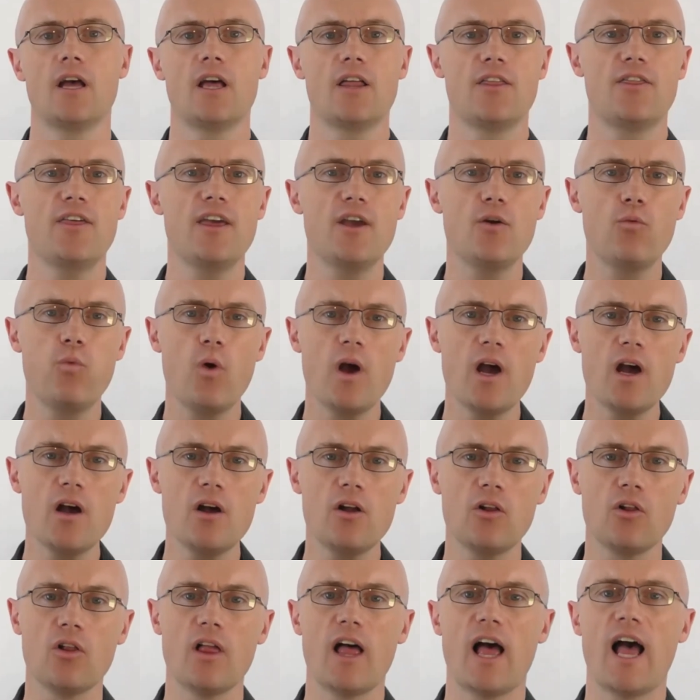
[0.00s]
They
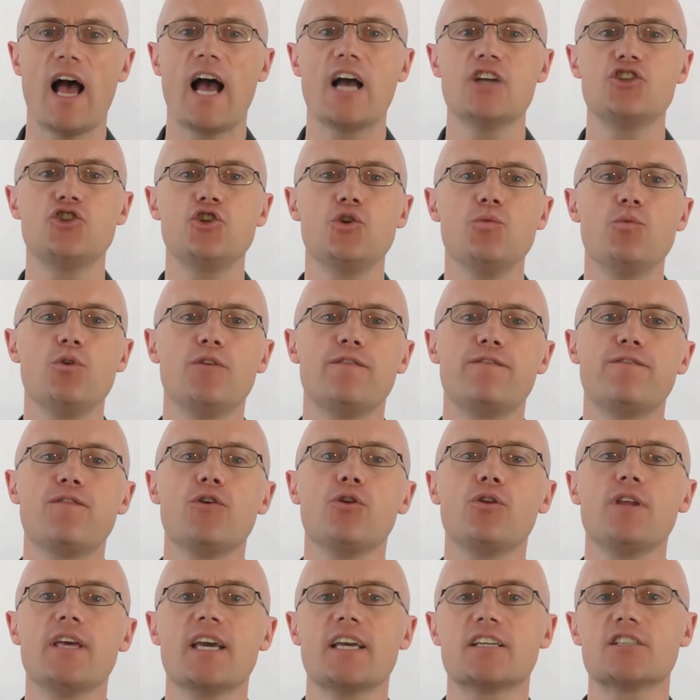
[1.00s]
will, as you would
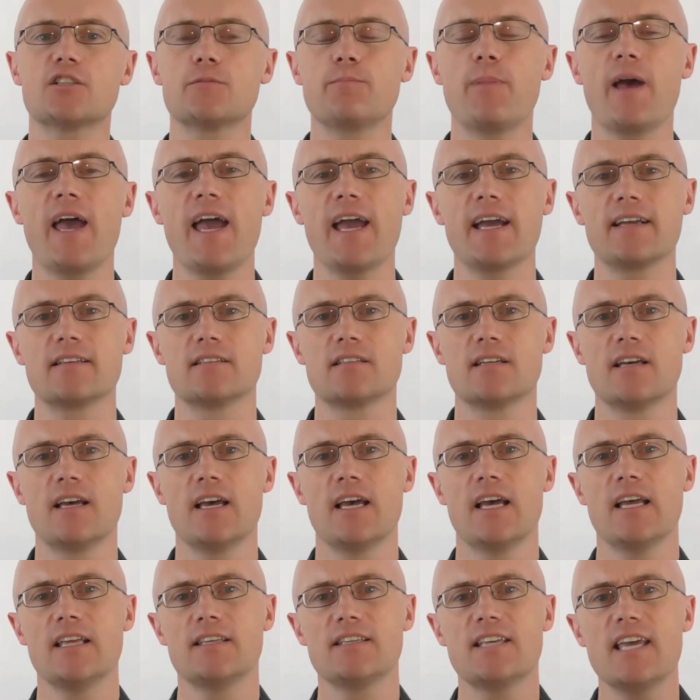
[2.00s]
fully expect,
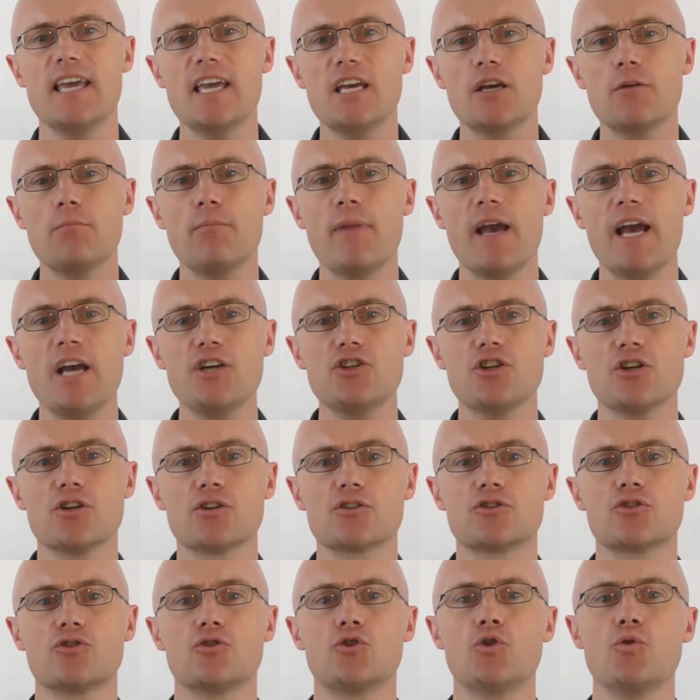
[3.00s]
take
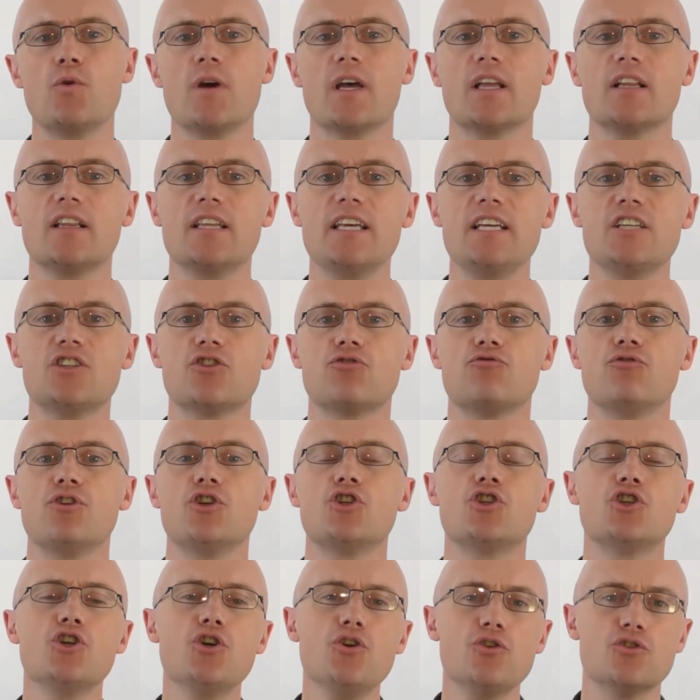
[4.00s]
measures to at least
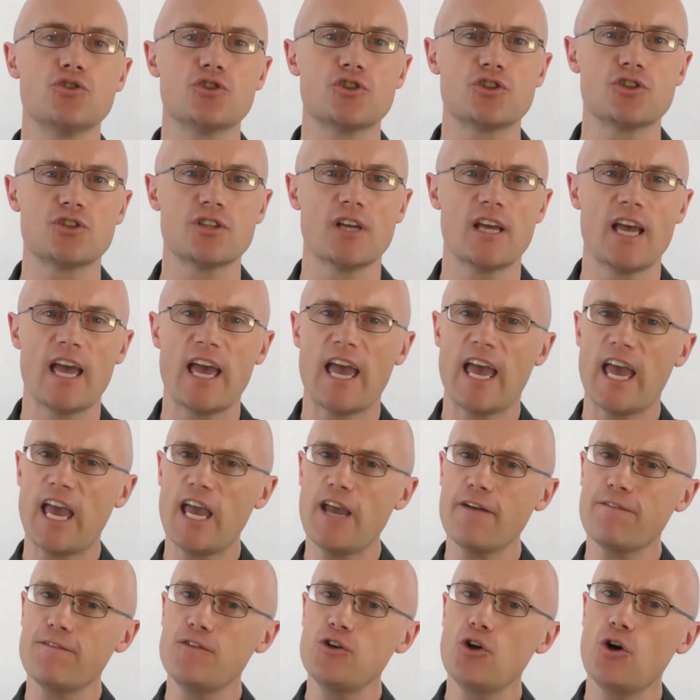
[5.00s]
reduce,
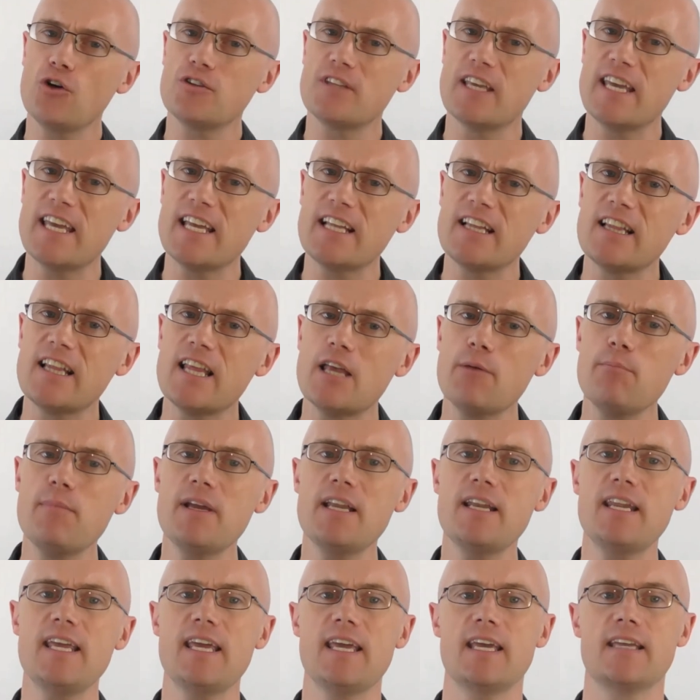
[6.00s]
if not
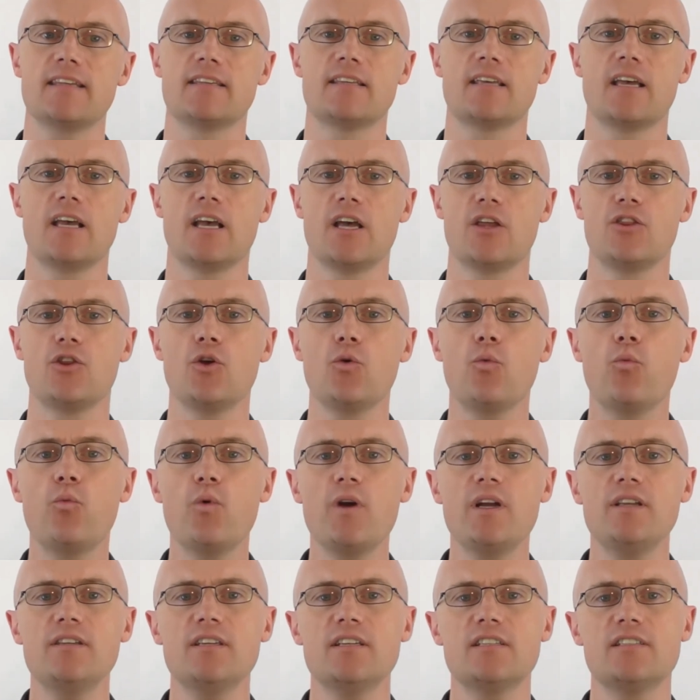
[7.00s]
eliminate, the
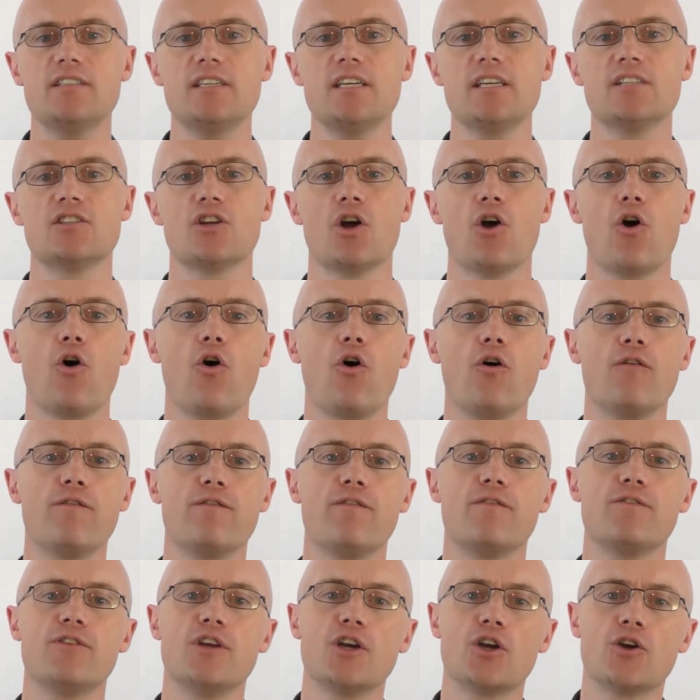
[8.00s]
weaknesses
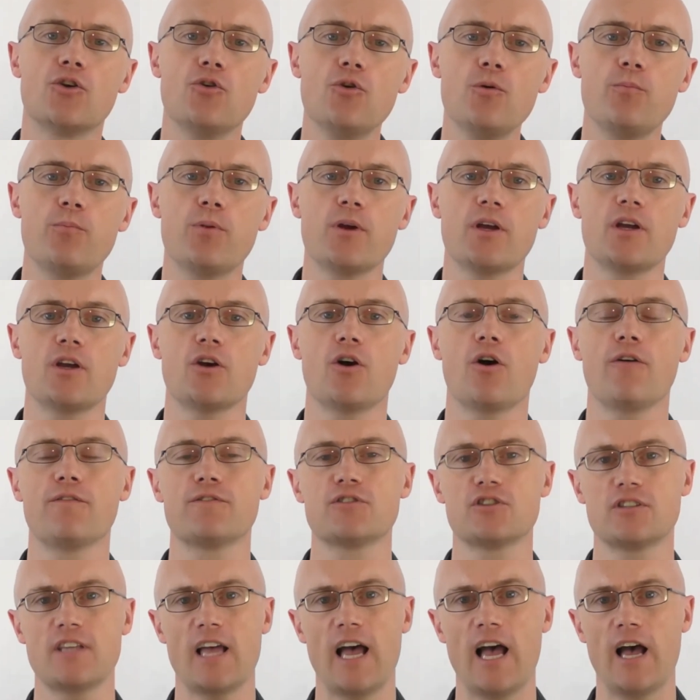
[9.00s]
of the grouping of
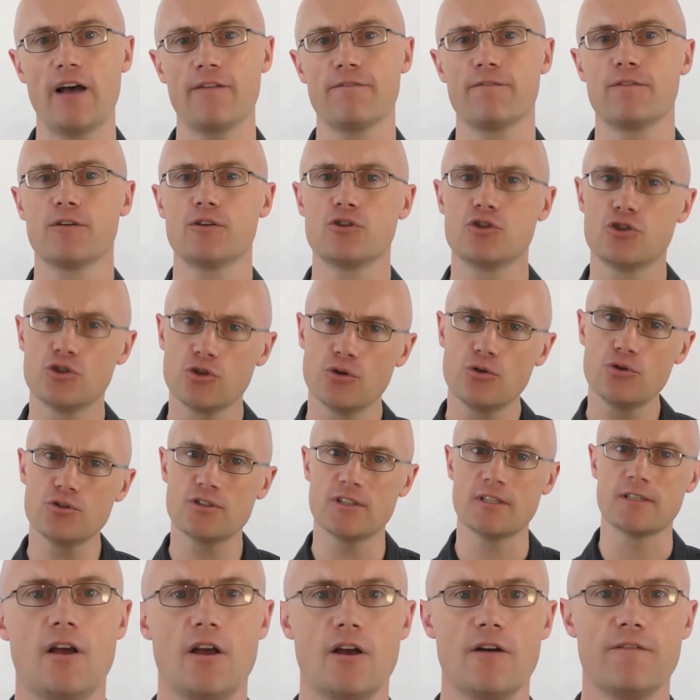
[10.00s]
staff
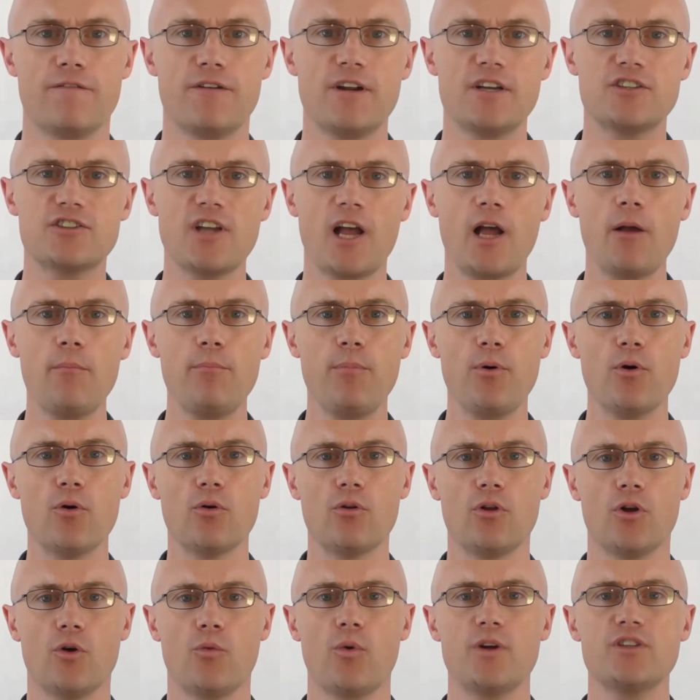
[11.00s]
chosen. For
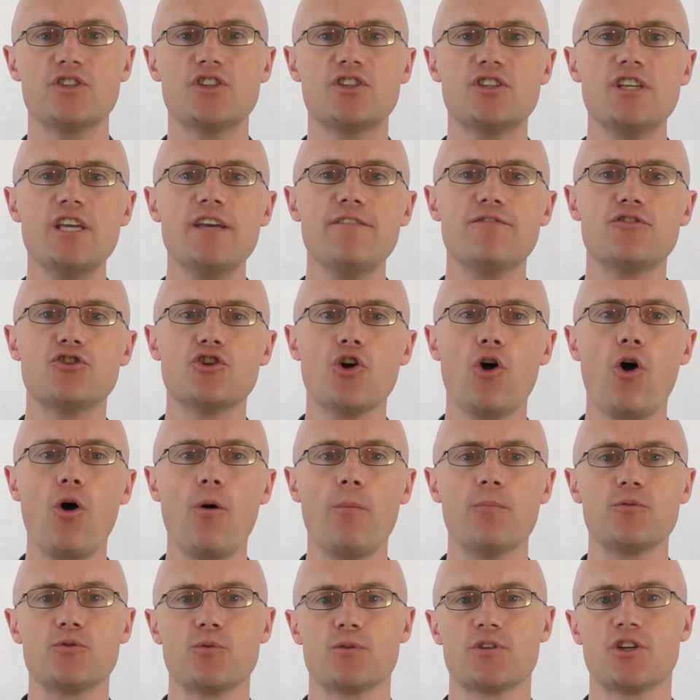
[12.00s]
example, when Steve
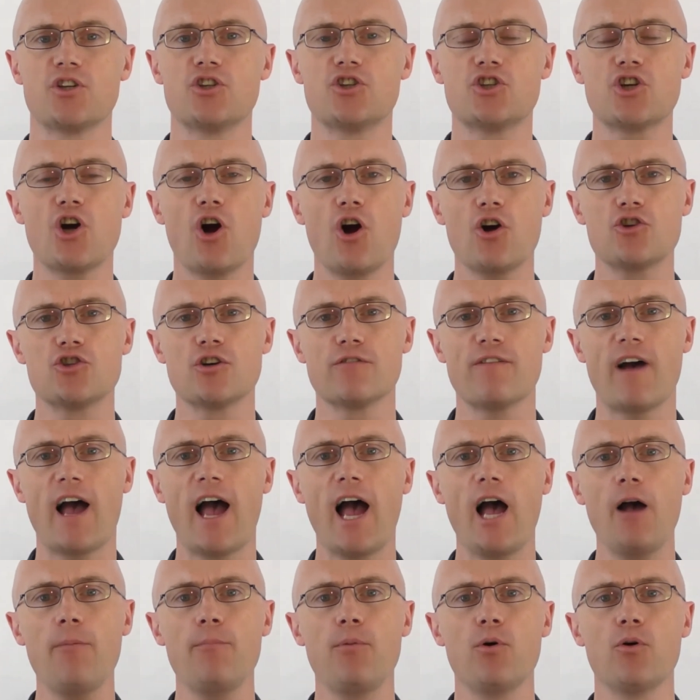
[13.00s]
Jobs was in charge of
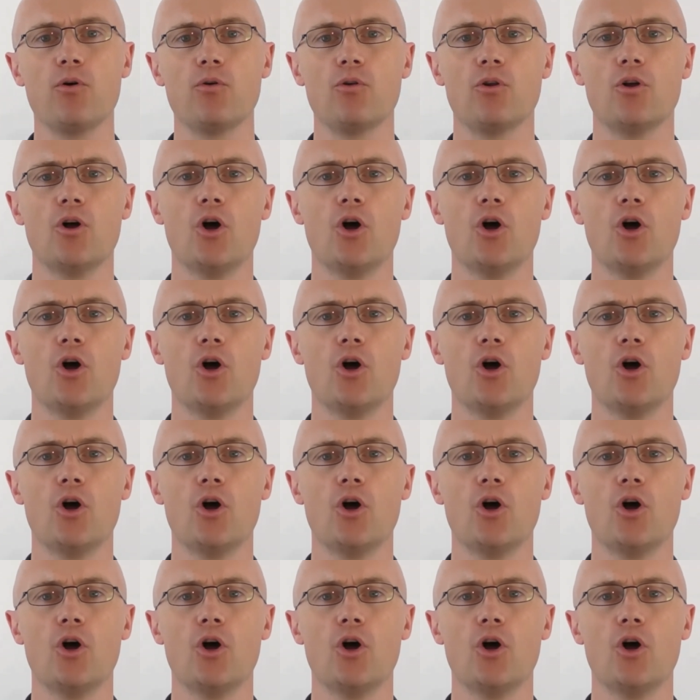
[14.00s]
Apple,